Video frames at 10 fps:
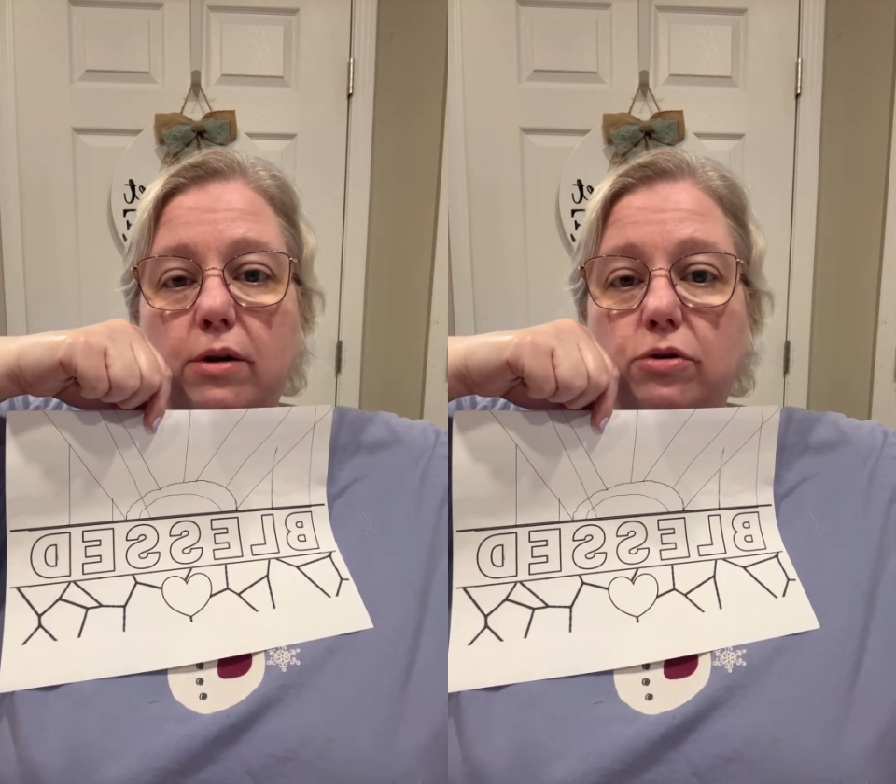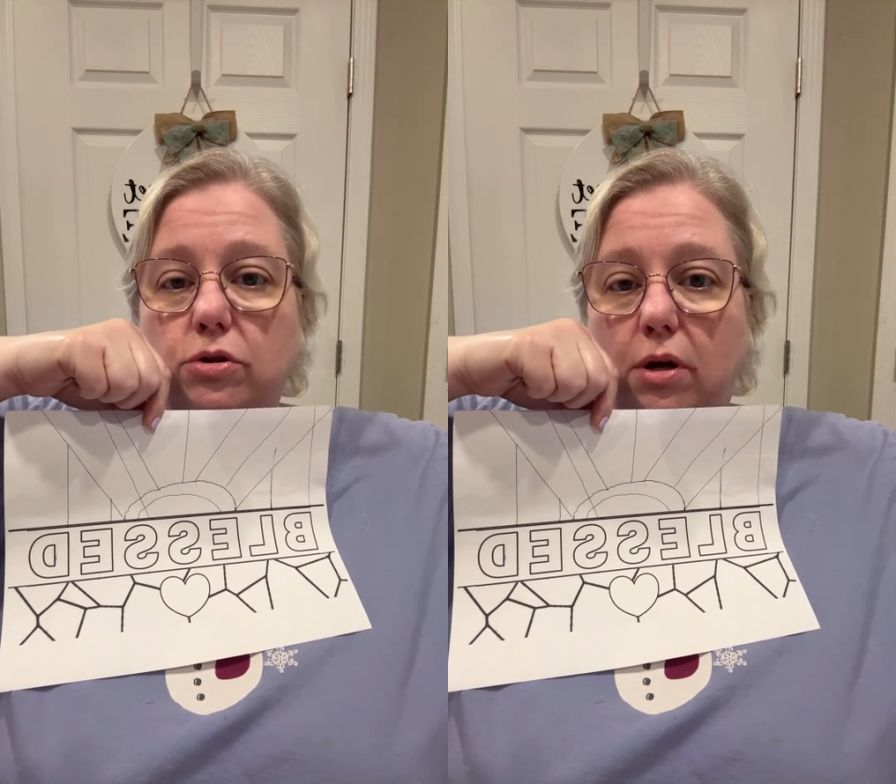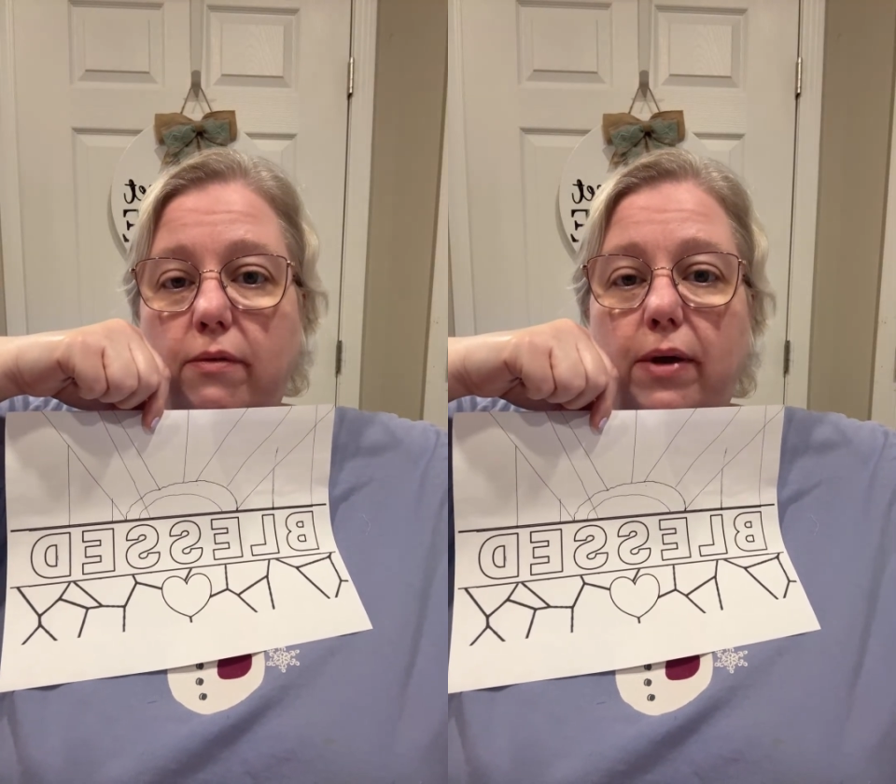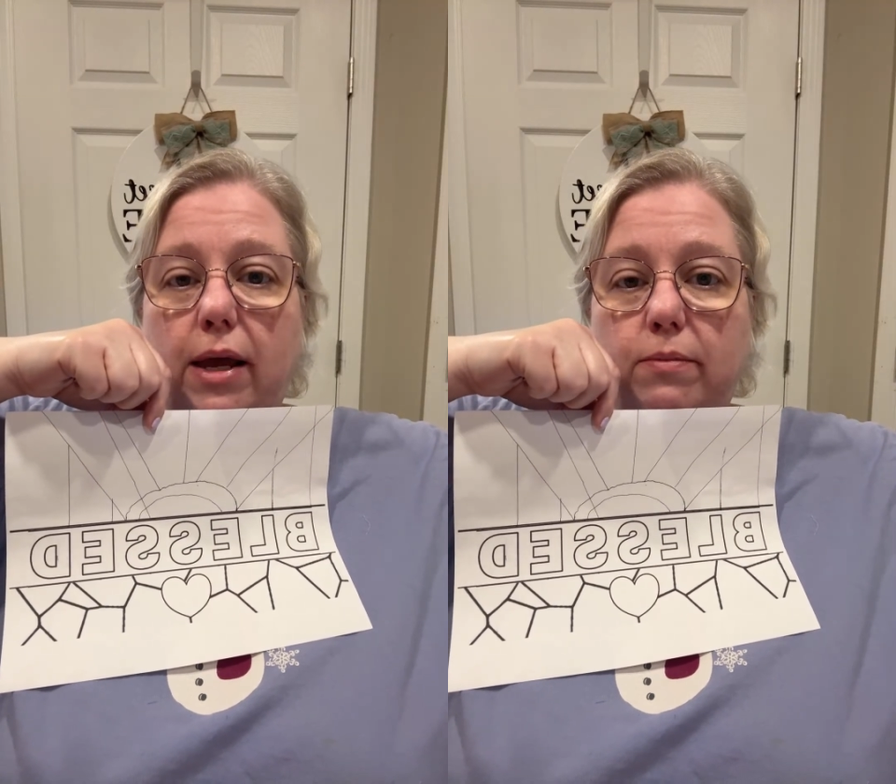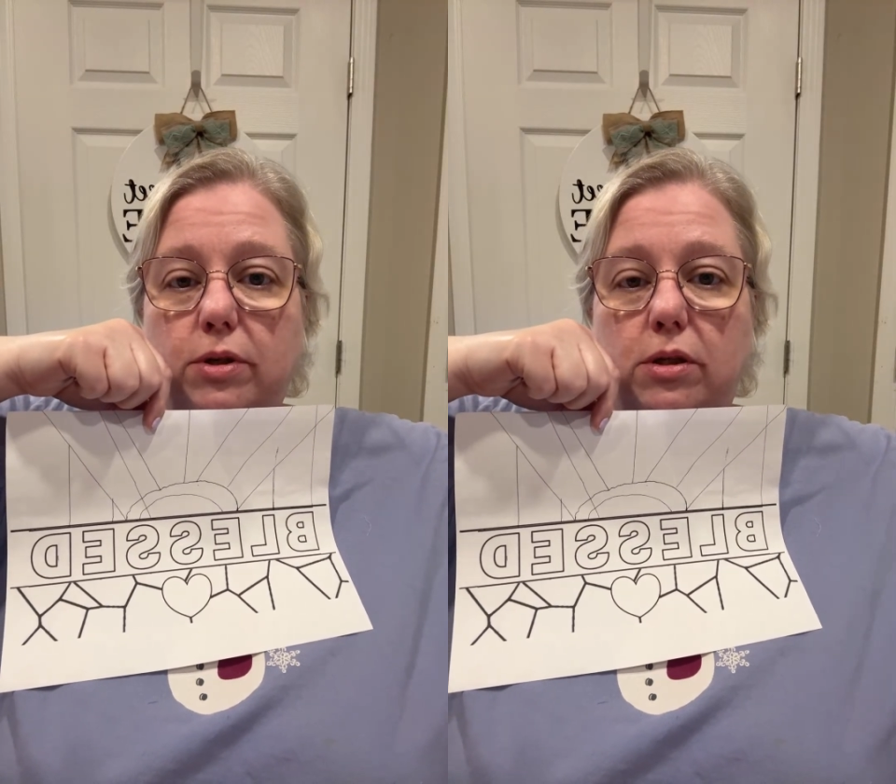letters
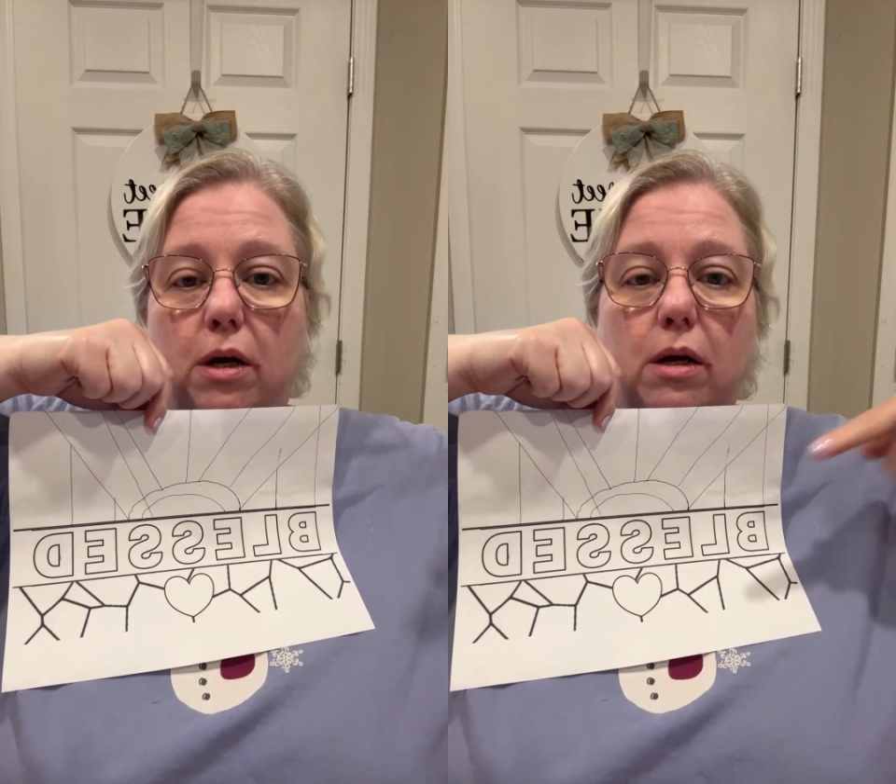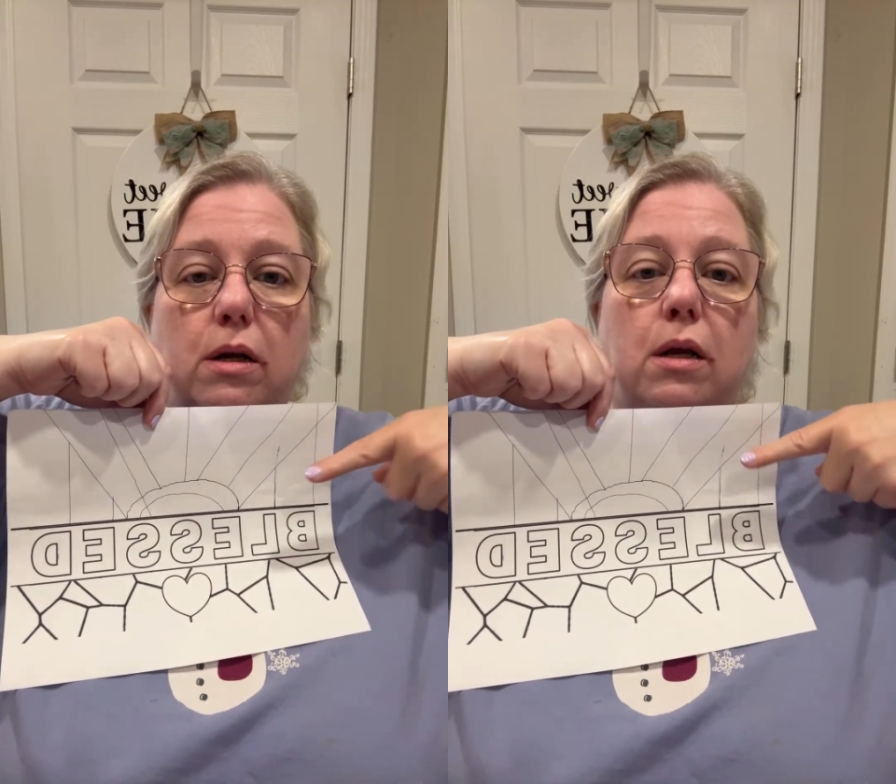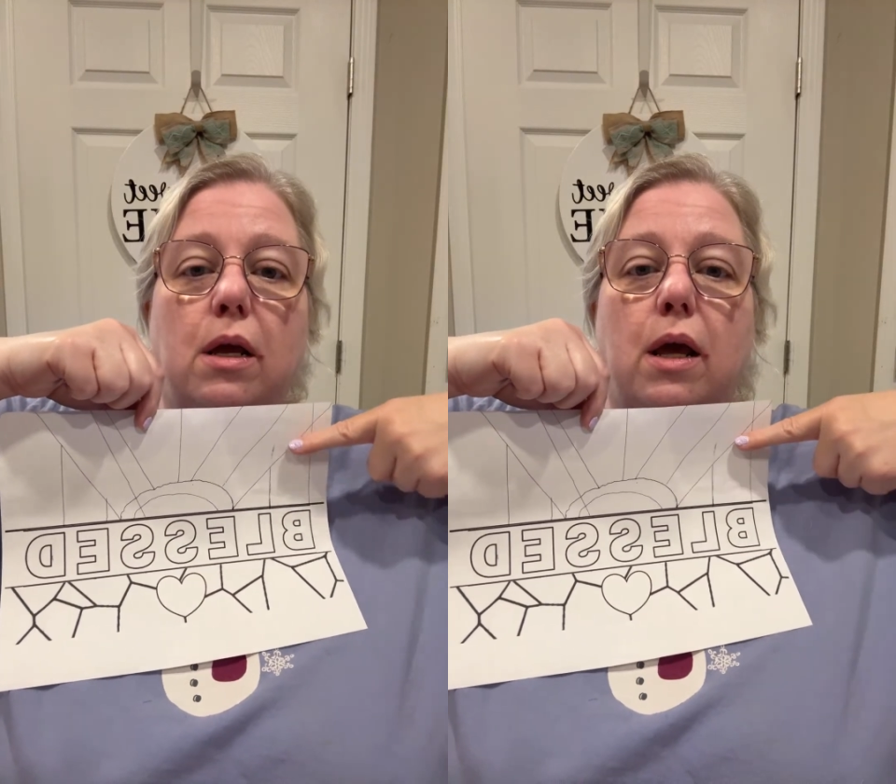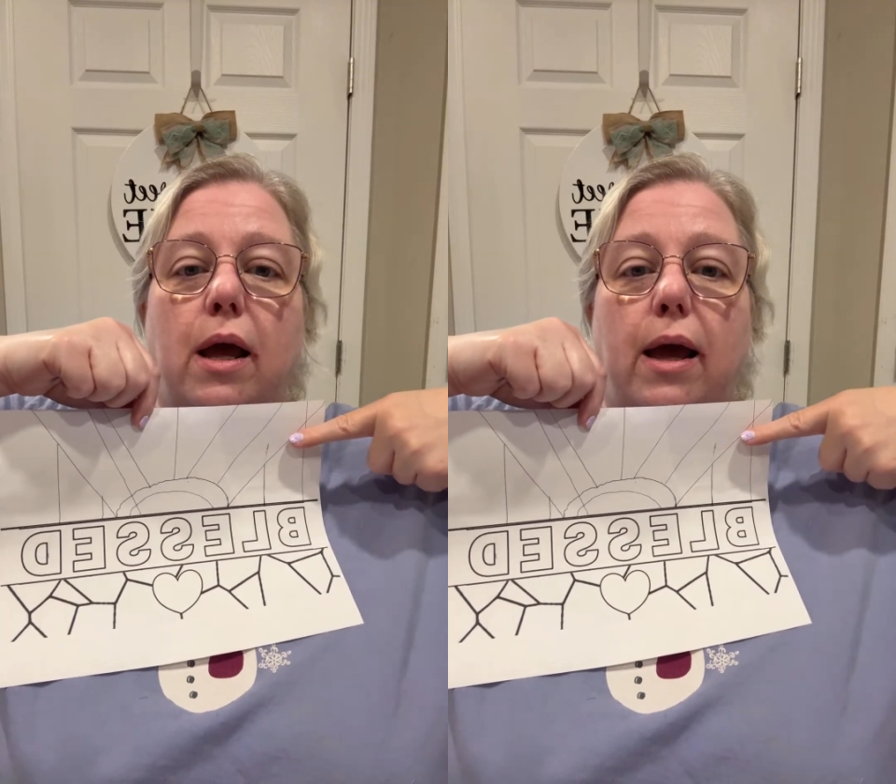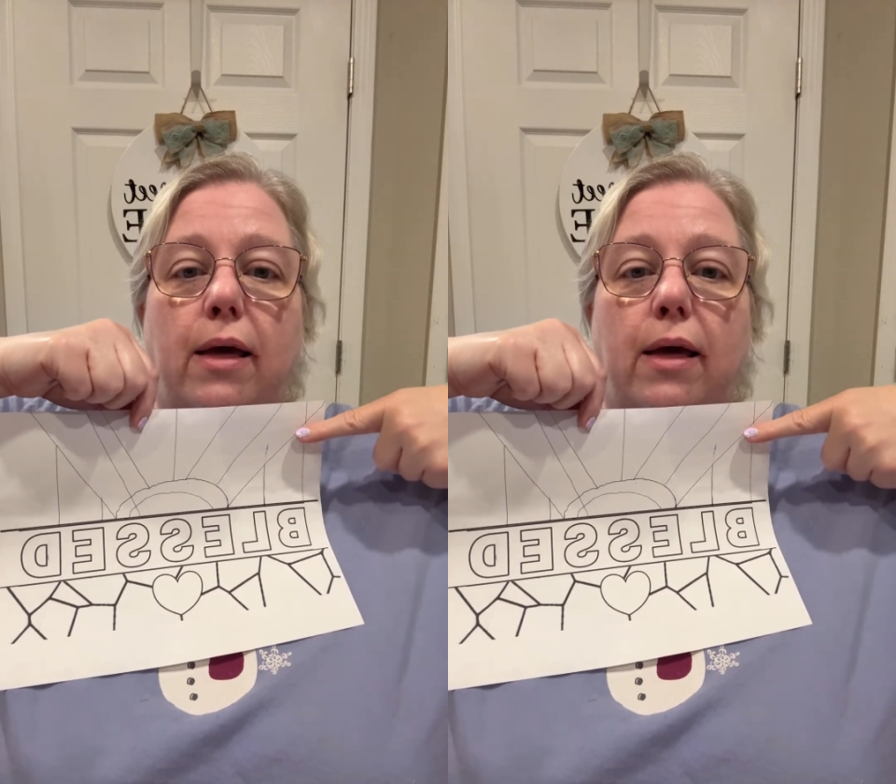off Amazon,